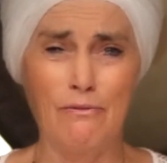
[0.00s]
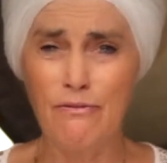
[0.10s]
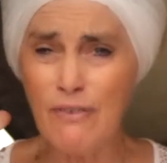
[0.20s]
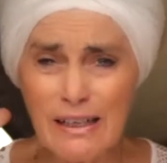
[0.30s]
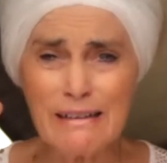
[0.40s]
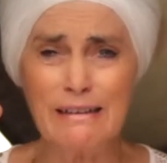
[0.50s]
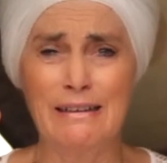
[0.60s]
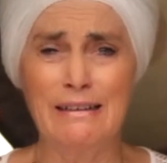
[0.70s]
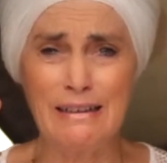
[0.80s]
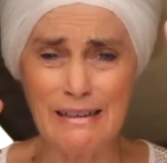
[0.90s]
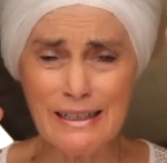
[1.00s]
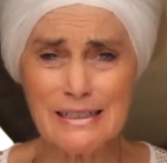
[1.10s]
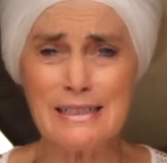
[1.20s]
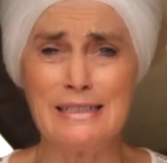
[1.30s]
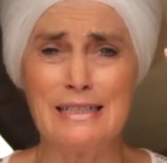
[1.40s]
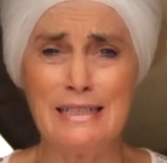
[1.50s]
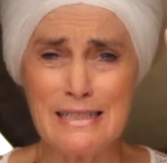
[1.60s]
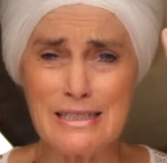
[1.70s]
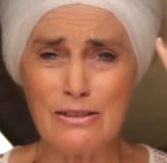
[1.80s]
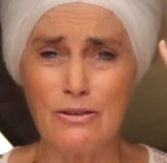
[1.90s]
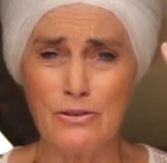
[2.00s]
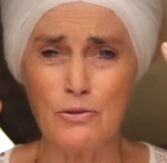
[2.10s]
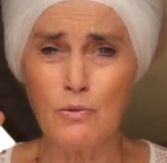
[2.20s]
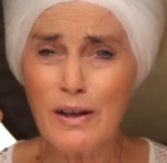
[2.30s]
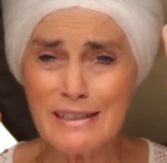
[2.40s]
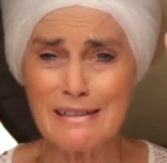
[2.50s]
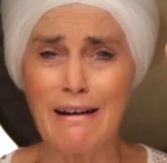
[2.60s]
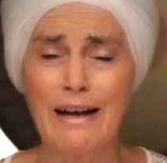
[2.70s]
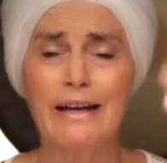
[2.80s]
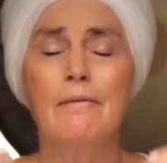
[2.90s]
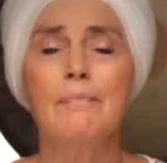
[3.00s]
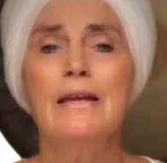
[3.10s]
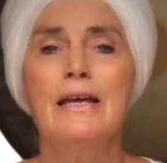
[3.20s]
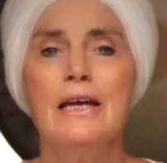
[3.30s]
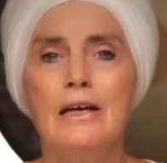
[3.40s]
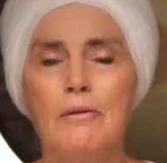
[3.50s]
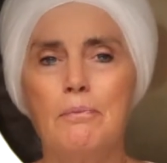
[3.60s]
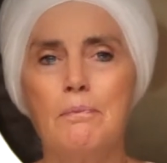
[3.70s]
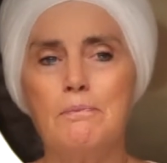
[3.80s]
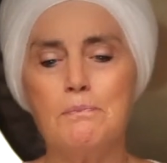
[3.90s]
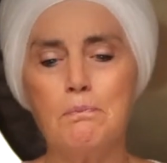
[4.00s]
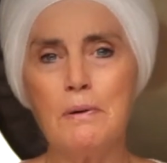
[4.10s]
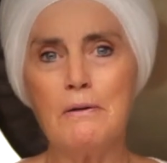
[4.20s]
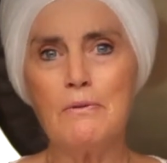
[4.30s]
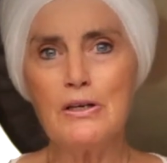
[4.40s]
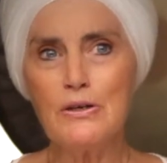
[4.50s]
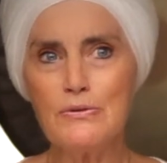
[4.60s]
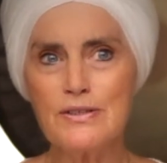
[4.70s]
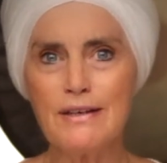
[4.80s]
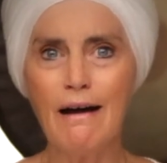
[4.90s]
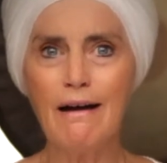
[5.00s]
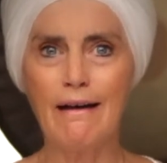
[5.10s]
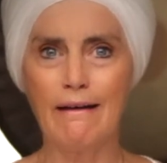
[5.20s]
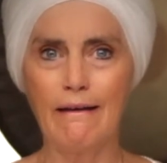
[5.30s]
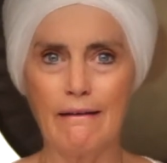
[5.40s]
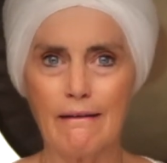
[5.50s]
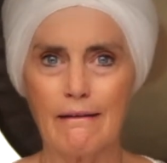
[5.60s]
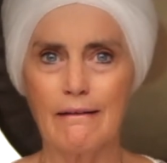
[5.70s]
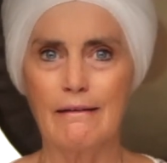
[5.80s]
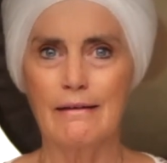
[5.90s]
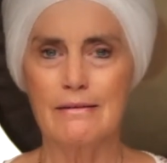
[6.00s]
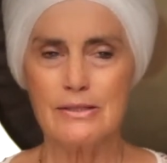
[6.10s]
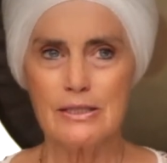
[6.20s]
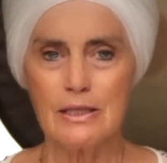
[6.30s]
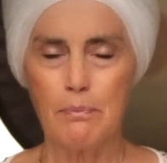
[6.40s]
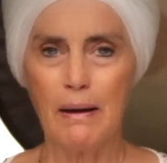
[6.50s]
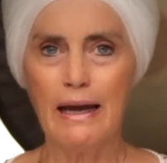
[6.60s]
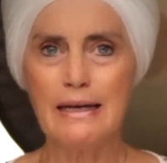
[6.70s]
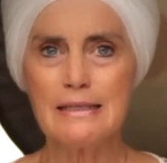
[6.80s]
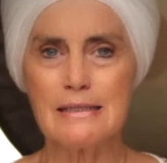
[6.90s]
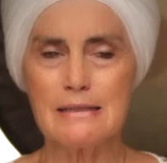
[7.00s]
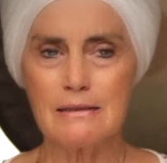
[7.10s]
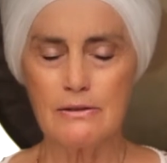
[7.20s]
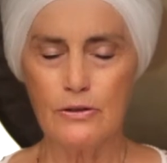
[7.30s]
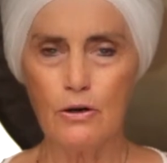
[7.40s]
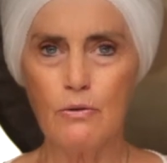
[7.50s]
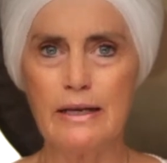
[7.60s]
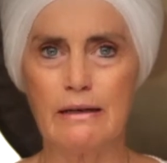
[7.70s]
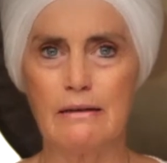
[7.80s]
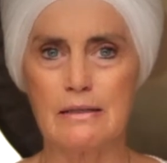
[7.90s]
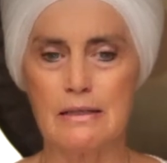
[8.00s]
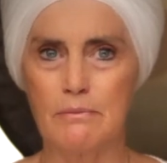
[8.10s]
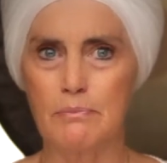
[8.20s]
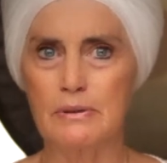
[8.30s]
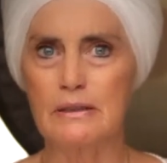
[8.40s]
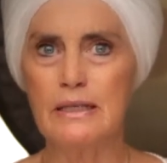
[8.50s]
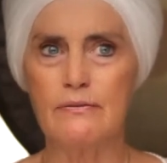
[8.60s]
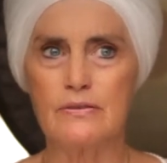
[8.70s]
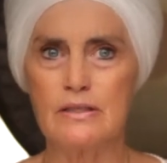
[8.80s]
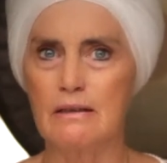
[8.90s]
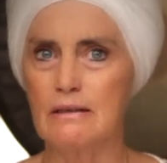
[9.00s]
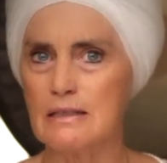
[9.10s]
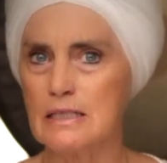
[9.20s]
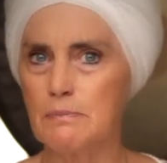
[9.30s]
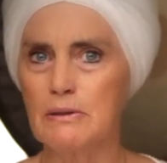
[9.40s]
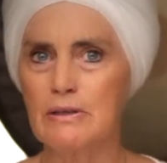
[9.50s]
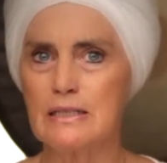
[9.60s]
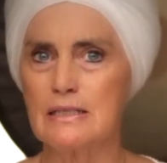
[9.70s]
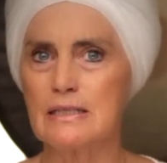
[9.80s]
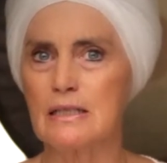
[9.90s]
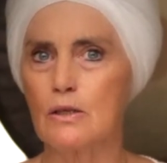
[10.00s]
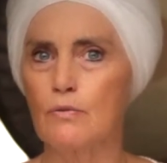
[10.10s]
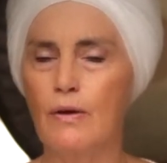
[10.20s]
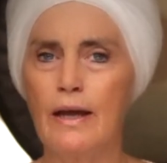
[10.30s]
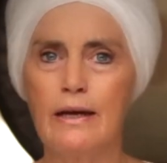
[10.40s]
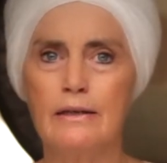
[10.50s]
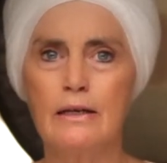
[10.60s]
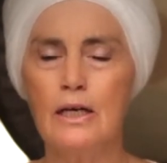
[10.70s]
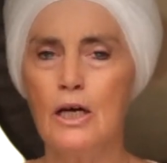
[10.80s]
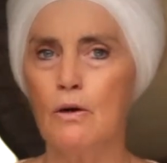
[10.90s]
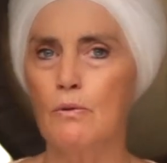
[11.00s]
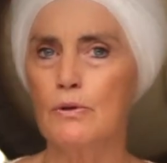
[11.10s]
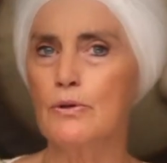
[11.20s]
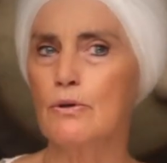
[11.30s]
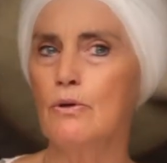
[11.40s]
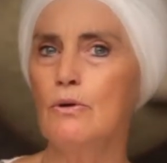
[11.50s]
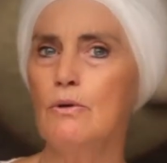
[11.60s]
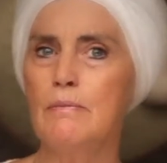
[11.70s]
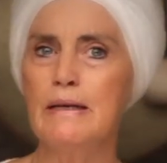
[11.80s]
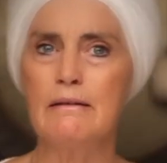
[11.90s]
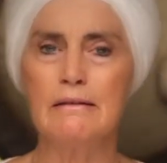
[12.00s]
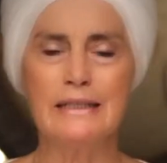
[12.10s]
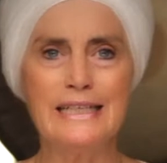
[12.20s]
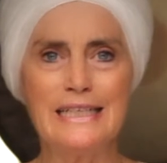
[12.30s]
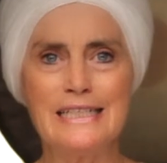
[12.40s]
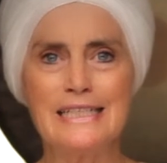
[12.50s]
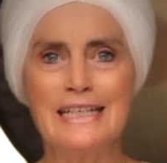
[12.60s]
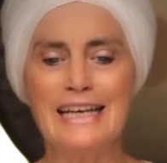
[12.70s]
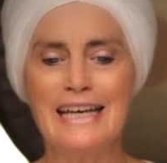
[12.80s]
fun and connected and you know, you want to die. But when you die to the past knowingness and beliefs and experiences that you've had with your whole male lineage,